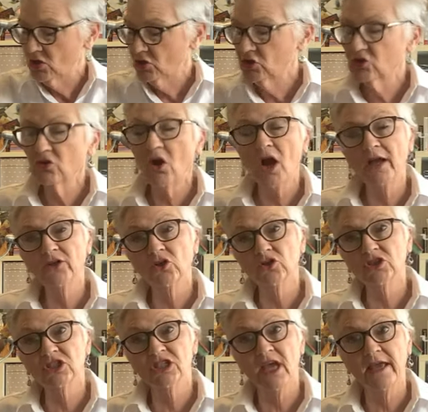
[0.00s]
try not
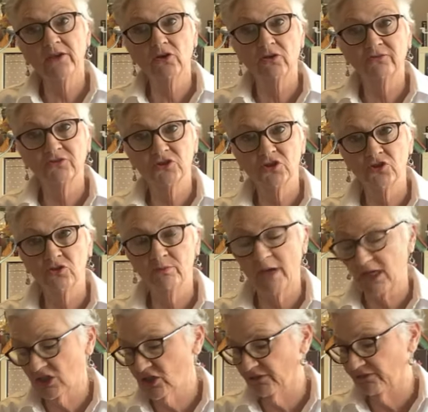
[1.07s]
to take off too
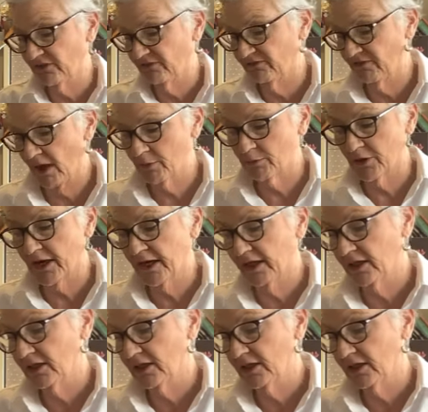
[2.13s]
much of the fabric,